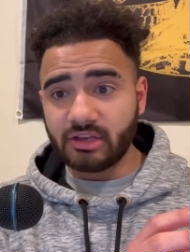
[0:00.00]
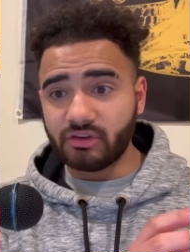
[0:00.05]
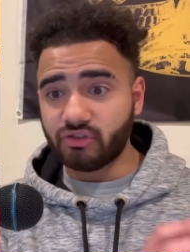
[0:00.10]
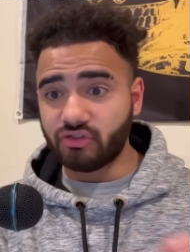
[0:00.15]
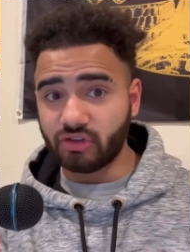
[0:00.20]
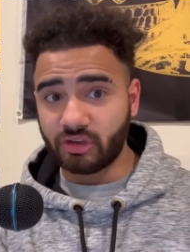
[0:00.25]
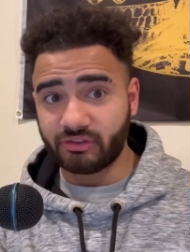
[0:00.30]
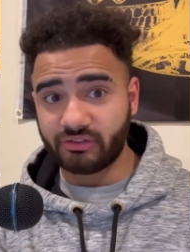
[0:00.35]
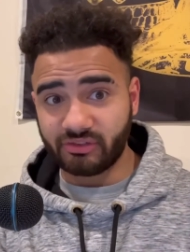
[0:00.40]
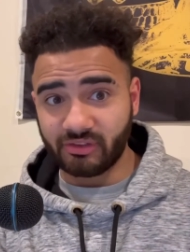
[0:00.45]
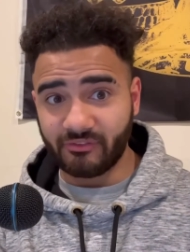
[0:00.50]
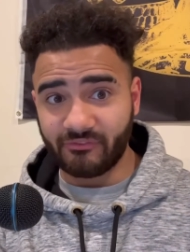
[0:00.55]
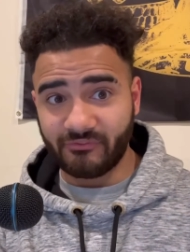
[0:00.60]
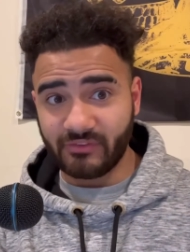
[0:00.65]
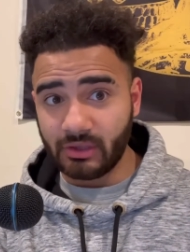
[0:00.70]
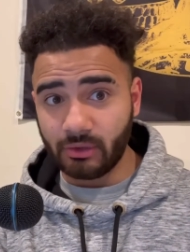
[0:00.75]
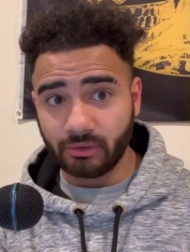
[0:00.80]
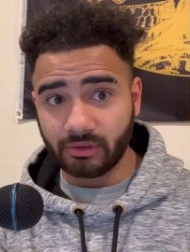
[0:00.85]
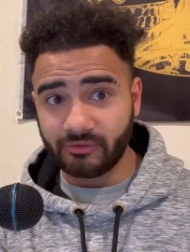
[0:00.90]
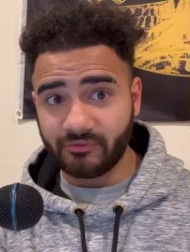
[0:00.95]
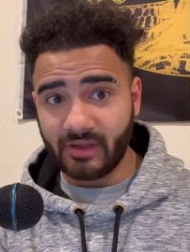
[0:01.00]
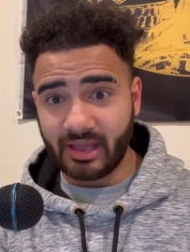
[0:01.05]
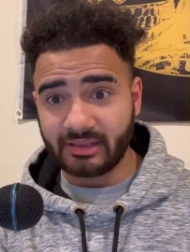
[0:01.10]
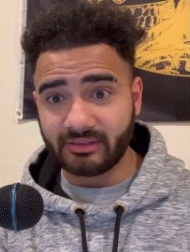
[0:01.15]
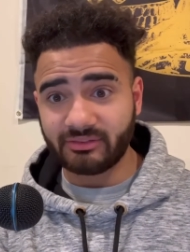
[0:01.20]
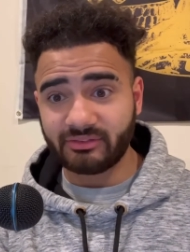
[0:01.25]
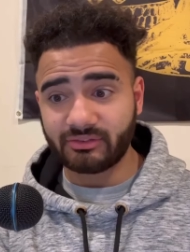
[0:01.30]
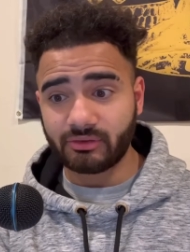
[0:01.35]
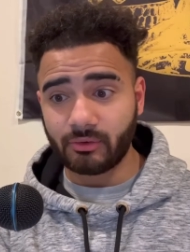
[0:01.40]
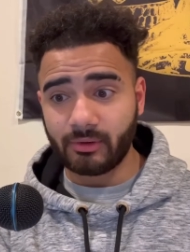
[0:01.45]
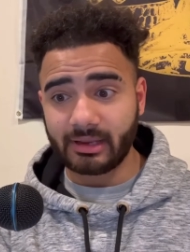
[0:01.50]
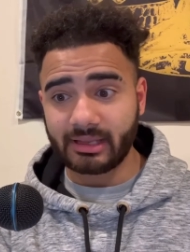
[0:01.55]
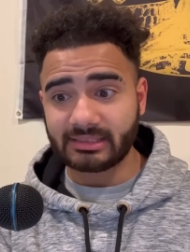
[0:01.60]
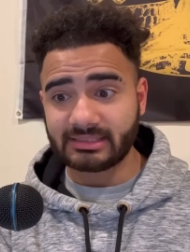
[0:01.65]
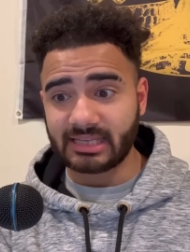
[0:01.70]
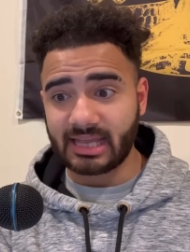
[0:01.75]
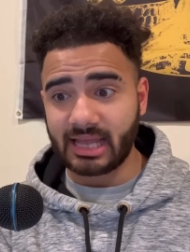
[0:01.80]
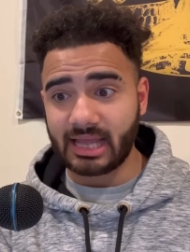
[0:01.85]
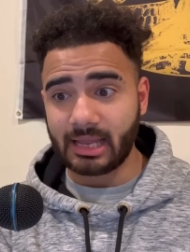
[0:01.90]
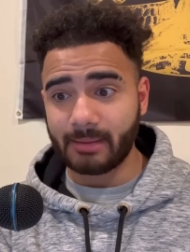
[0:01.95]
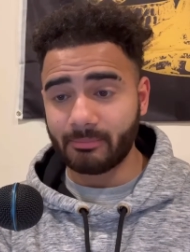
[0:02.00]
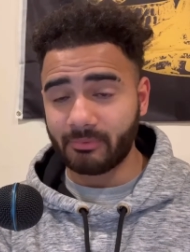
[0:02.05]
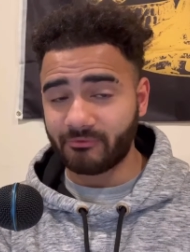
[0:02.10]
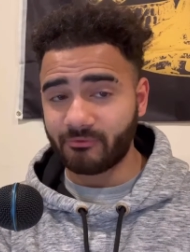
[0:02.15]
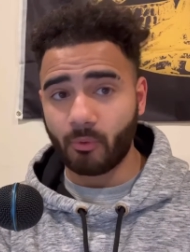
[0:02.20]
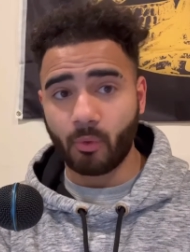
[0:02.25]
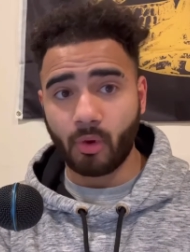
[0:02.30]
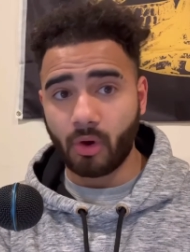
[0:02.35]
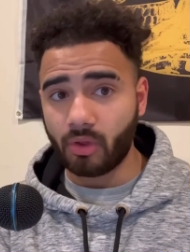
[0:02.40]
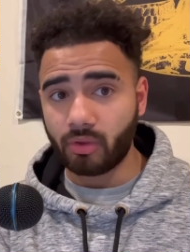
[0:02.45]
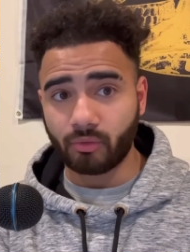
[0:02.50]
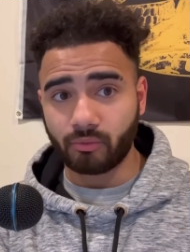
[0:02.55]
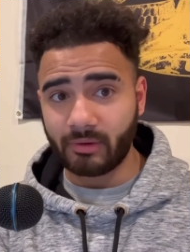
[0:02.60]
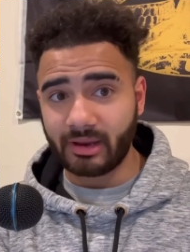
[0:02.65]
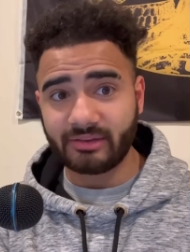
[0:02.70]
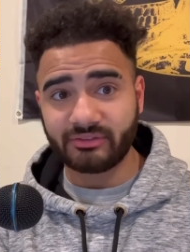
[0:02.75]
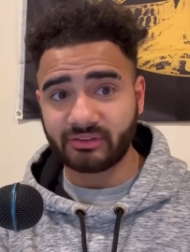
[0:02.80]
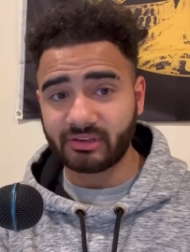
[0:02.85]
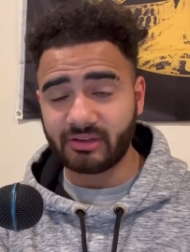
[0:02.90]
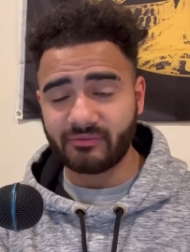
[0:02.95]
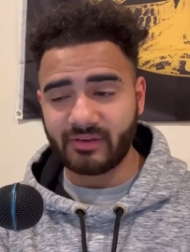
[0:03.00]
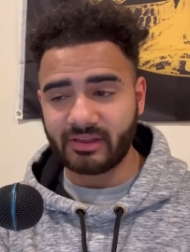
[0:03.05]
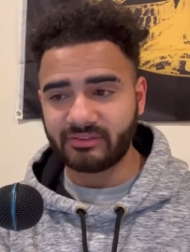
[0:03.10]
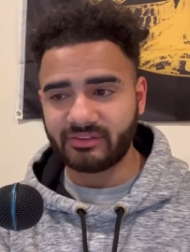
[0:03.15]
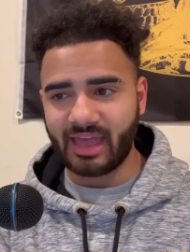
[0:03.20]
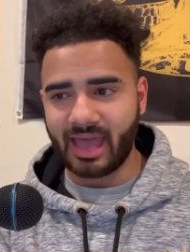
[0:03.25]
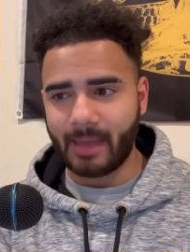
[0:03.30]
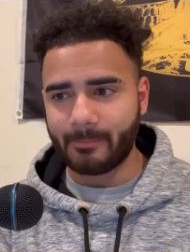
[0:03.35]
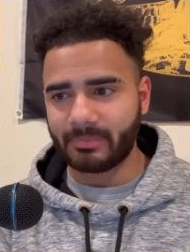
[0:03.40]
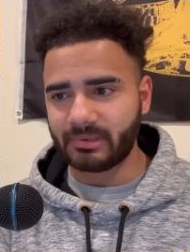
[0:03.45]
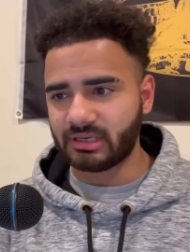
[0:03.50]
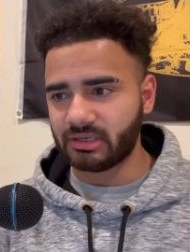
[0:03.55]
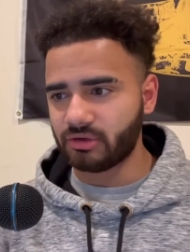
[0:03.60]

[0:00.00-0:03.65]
just the field events during a time before all the racing events happened,